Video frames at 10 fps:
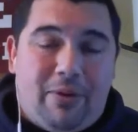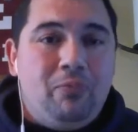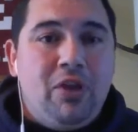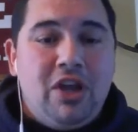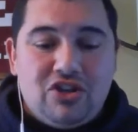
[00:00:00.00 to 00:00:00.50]

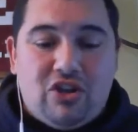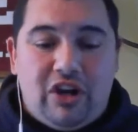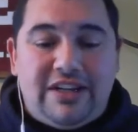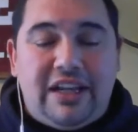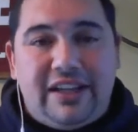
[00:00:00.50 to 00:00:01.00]
But
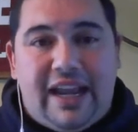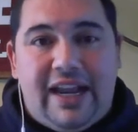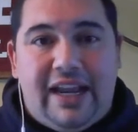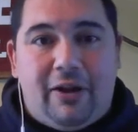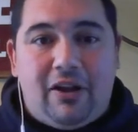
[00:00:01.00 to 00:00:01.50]
start
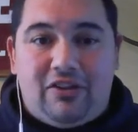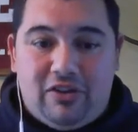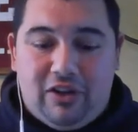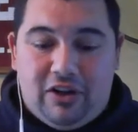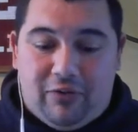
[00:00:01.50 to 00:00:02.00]
delegating,
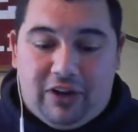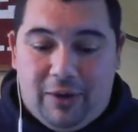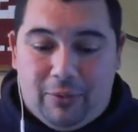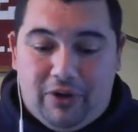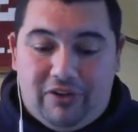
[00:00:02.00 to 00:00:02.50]
because for a
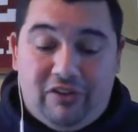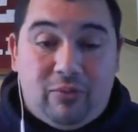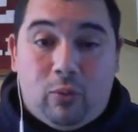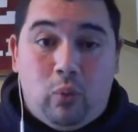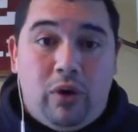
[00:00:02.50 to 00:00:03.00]
couple
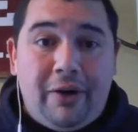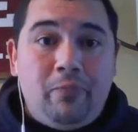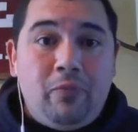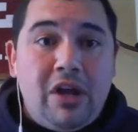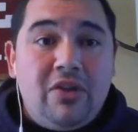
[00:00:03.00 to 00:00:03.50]
reasons. Number
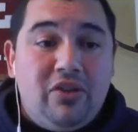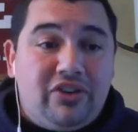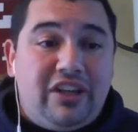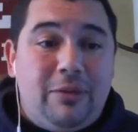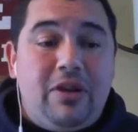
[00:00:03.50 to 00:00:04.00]
one,
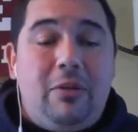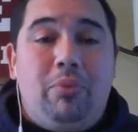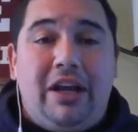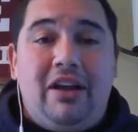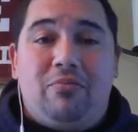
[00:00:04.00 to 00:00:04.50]
this is going to be a
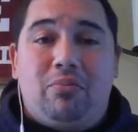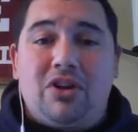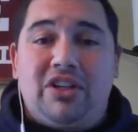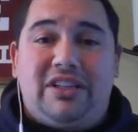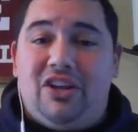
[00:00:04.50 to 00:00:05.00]
big enough
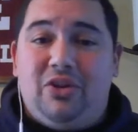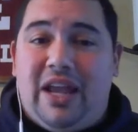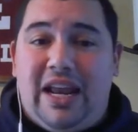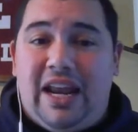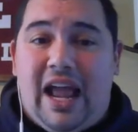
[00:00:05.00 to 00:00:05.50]
project that you
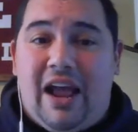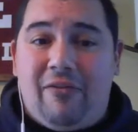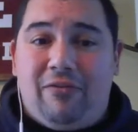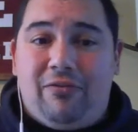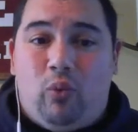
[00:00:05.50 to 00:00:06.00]
can't
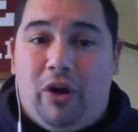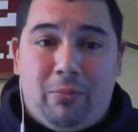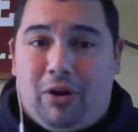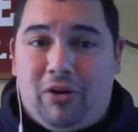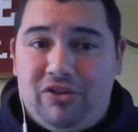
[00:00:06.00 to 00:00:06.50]
have
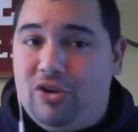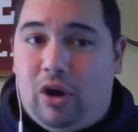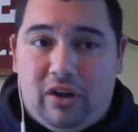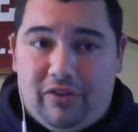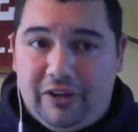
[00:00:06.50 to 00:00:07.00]
one person
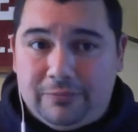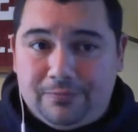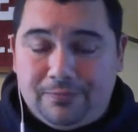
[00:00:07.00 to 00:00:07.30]
do all of it.